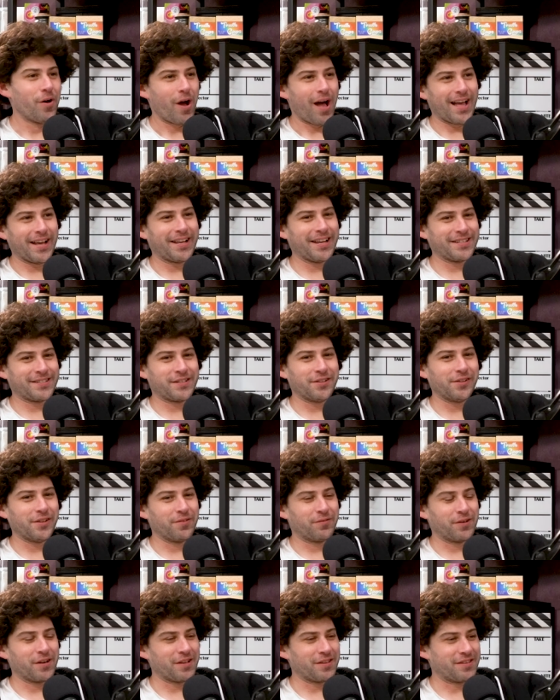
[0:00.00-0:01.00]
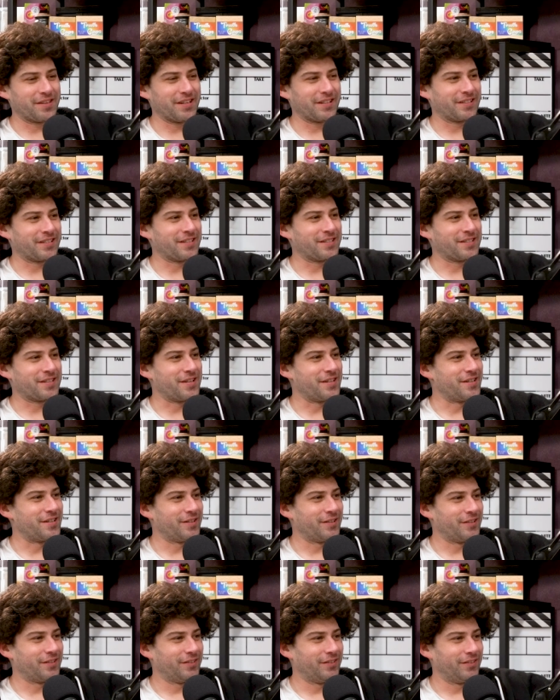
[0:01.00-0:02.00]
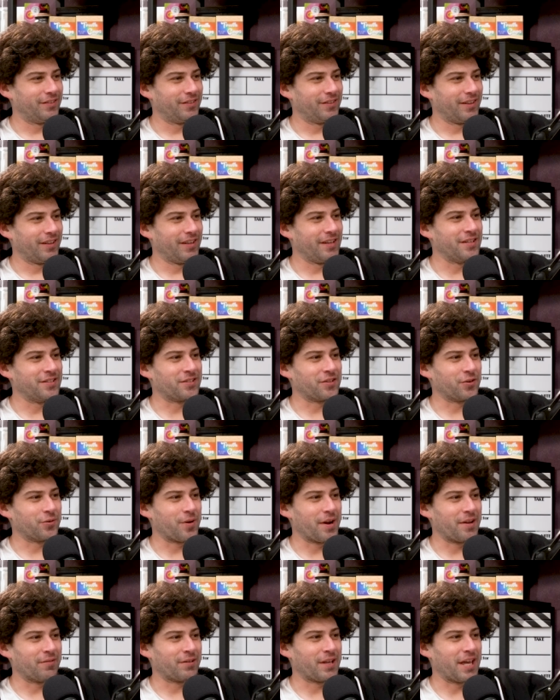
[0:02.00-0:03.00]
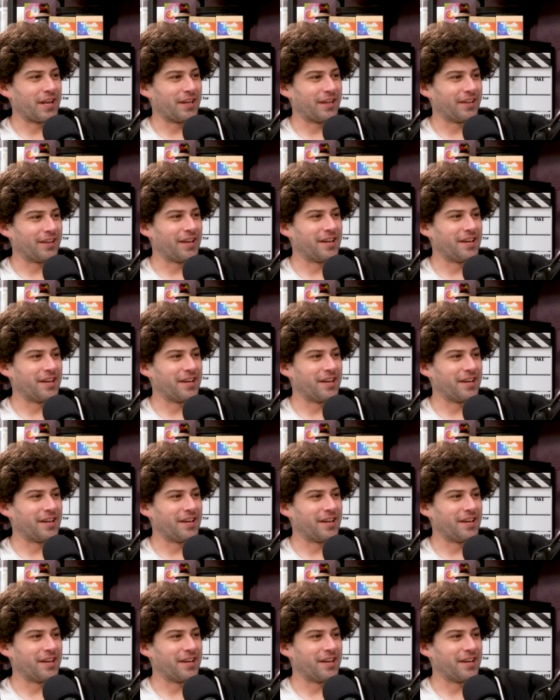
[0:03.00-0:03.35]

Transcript: I guess delivering things is the easier way of getting